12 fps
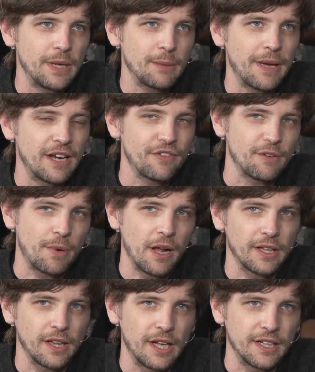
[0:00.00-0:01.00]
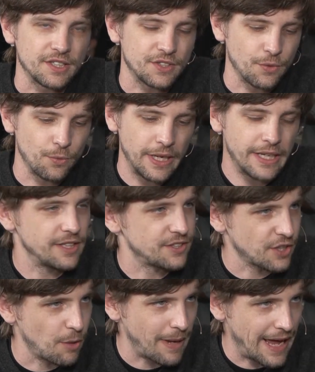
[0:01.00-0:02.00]
big benefit of Polyglot is we can
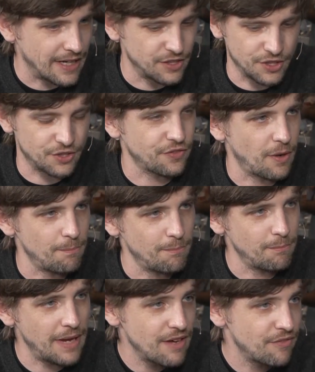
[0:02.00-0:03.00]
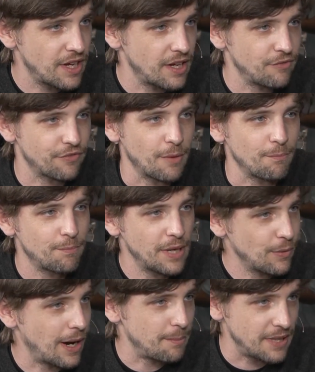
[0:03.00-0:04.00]
install packages from Maven, from
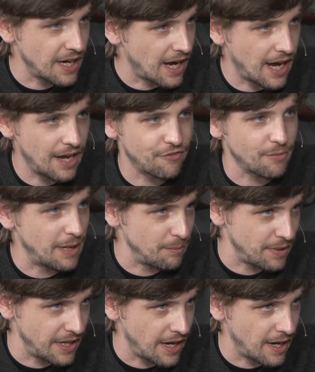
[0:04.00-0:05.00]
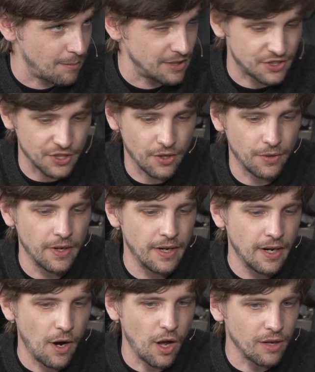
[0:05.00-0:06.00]
PyPI, from NPM, and so
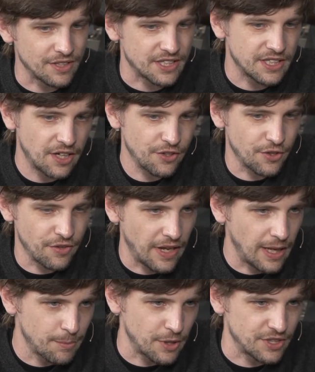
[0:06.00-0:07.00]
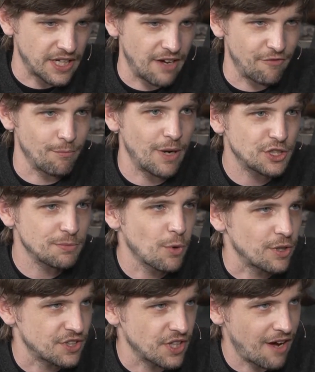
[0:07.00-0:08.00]
all of a sudden your developers have much
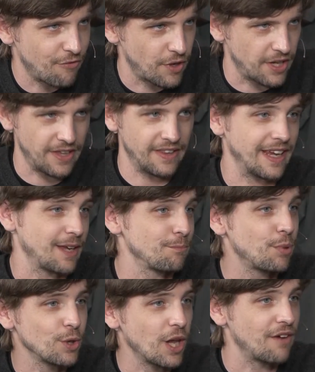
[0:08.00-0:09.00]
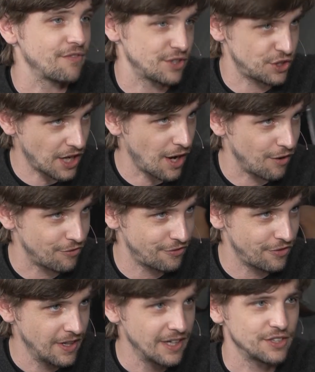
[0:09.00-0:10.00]
more software that they can pull off the
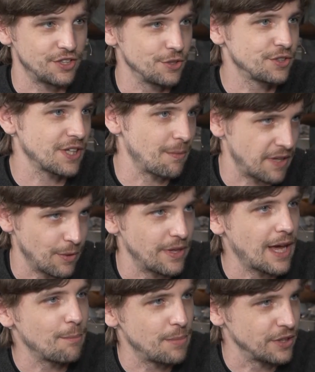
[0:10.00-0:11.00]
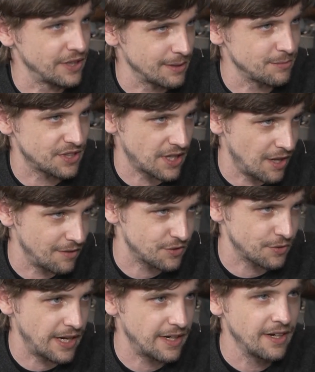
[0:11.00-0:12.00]
shelf to do something without building themselves, right?